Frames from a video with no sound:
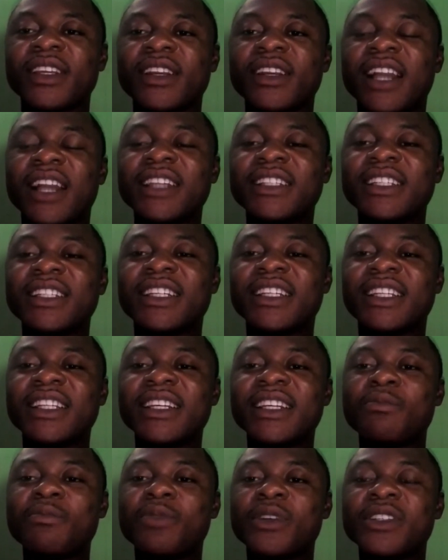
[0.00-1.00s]
I
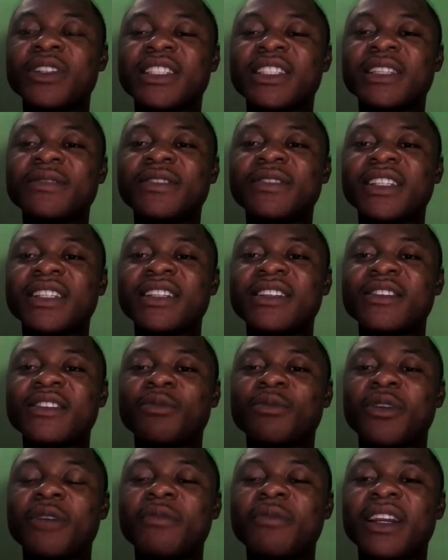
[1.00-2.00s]
declare positive things
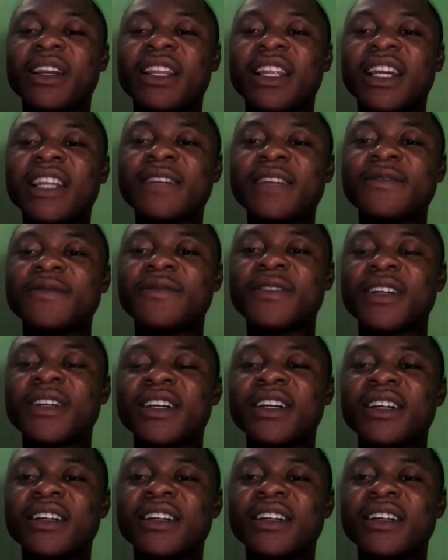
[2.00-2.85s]
upon my life,